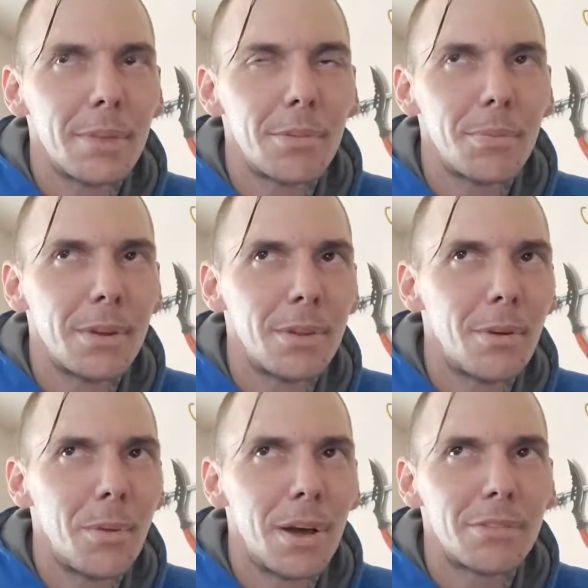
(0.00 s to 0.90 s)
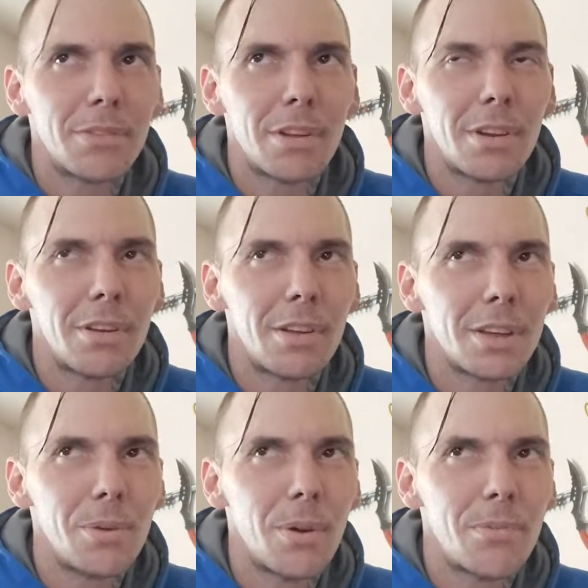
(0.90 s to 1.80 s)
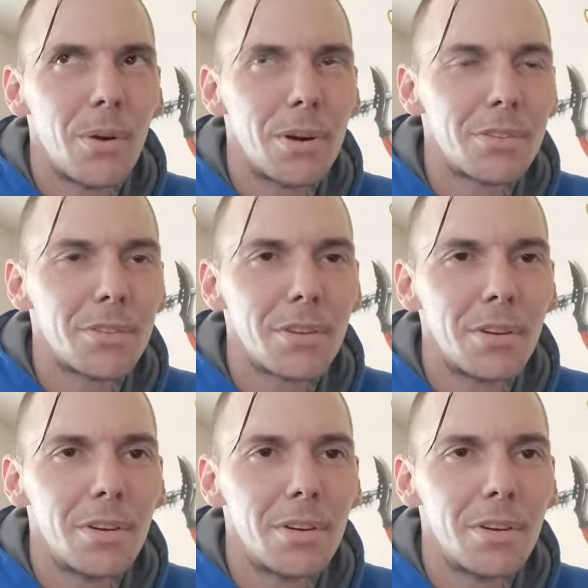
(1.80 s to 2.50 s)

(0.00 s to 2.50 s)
It's been a little while since I did like UFO Hunter.